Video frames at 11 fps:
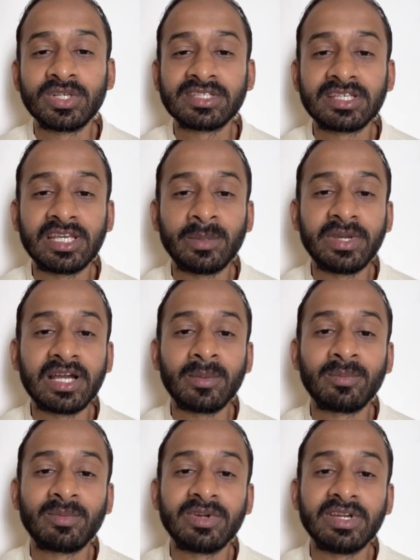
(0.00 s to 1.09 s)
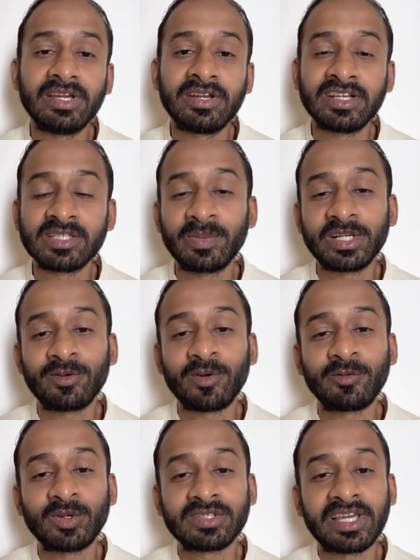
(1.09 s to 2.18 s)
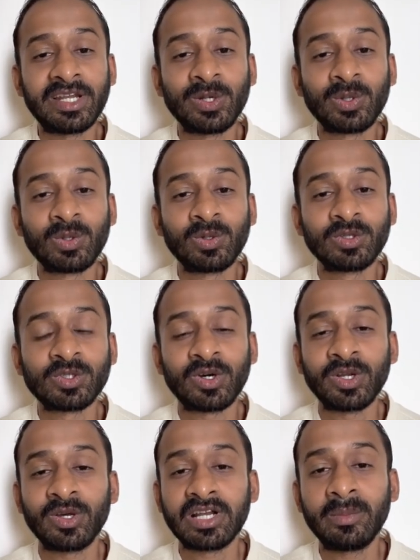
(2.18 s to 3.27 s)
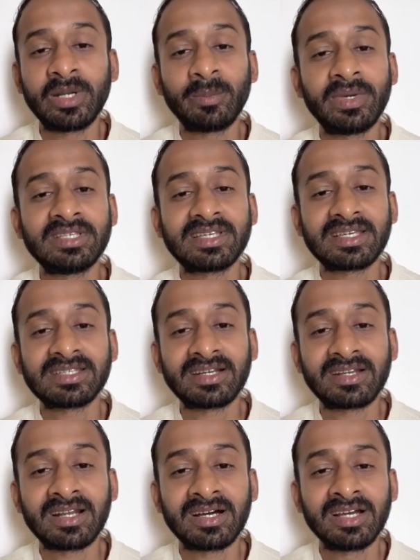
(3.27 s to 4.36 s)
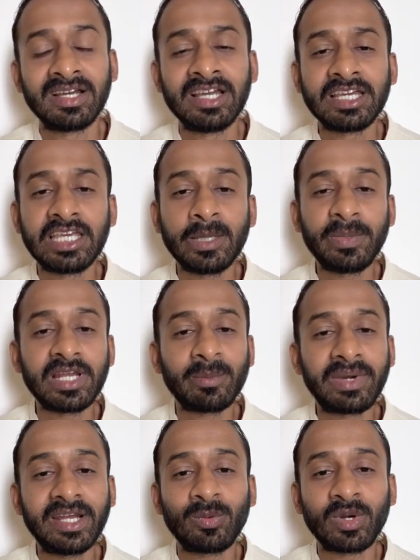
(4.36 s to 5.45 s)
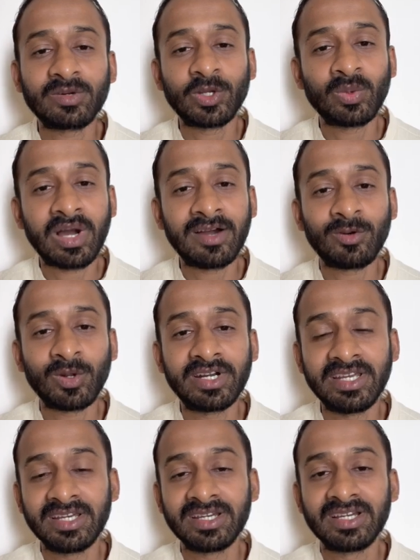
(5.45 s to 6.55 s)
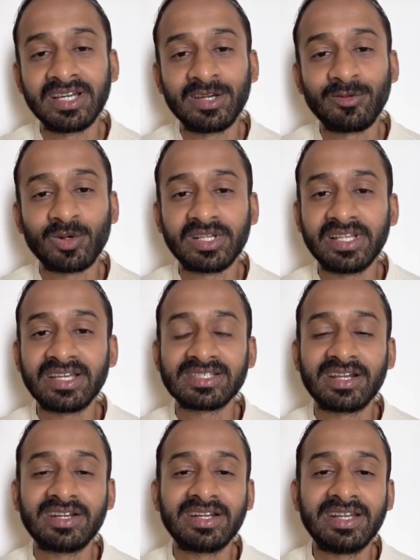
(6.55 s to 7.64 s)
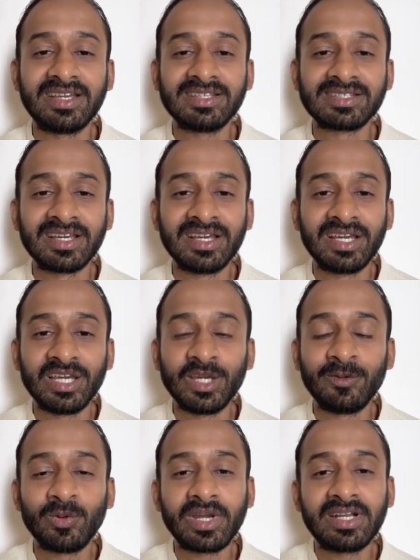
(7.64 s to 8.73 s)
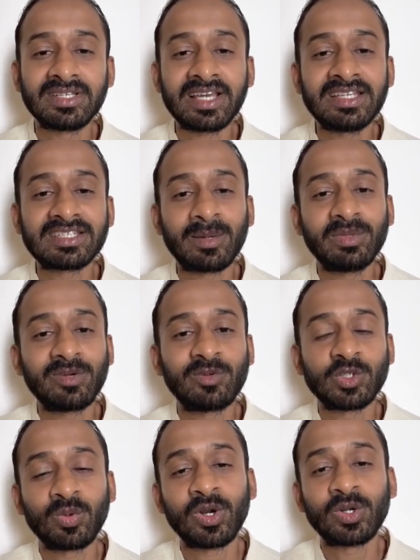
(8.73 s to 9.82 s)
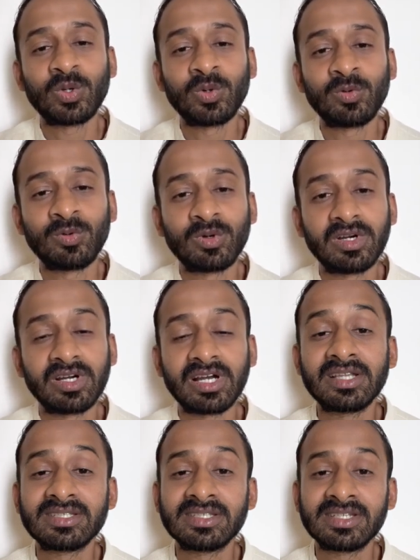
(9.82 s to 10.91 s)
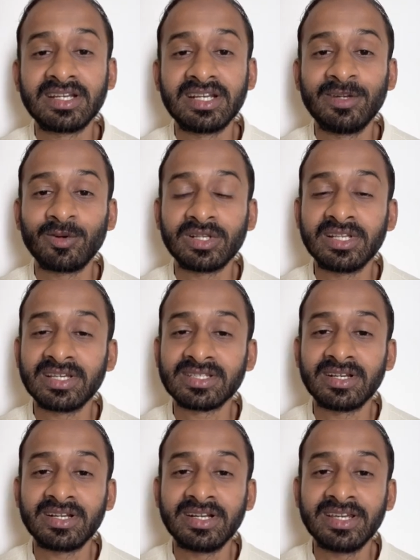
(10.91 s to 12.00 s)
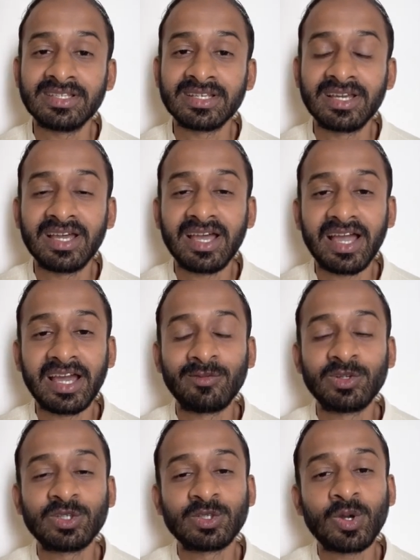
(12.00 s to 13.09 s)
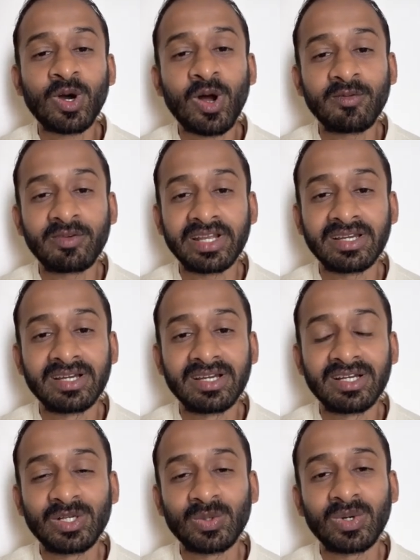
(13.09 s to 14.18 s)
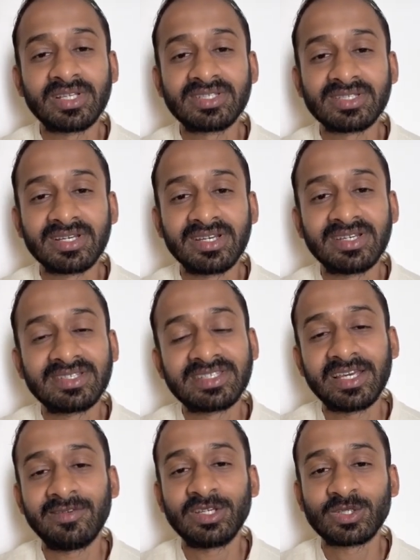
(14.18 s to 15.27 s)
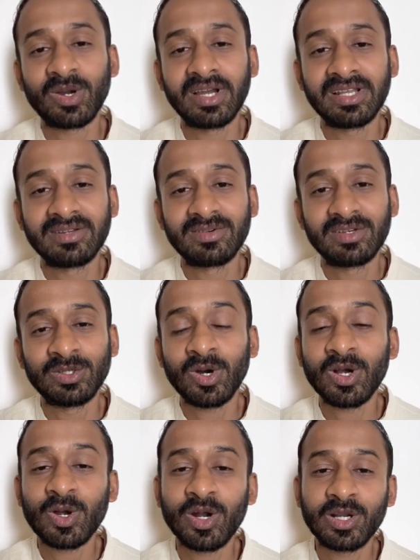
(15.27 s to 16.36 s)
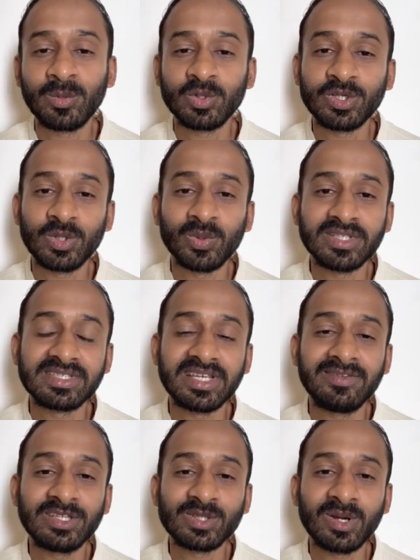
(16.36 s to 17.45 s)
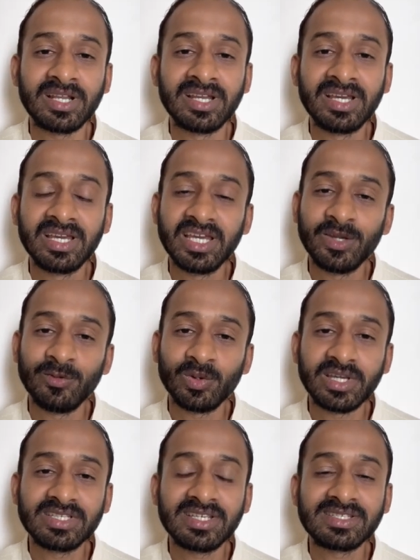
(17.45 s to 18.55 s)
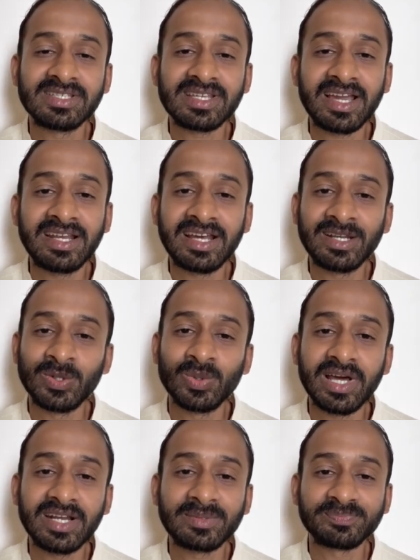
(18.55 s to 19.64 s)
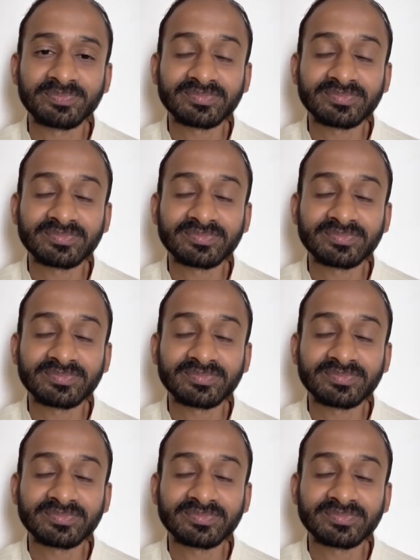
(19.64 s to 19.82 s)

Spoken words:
this keeping up irrespective of your schedules or your commitments, etc. Keeping in mind whatever you have already for the next 100 days. If you can decide something which you want to do consistently for the next 100 days, and which is your offering towards saving soil, your contribution towards saving soil, if you can just decide and do that